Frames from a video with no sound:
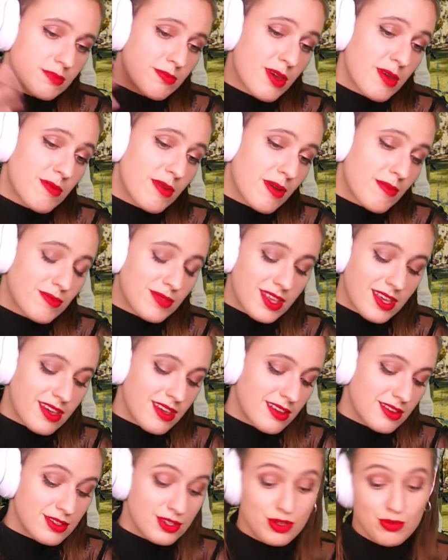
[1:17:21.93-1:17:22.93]
Maybe I'm
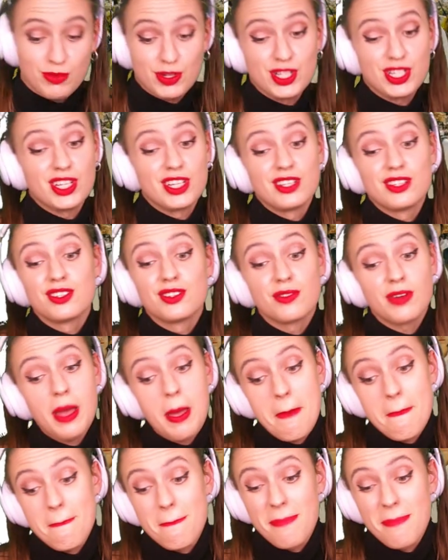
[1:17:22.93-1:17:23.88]
thinking too much into it,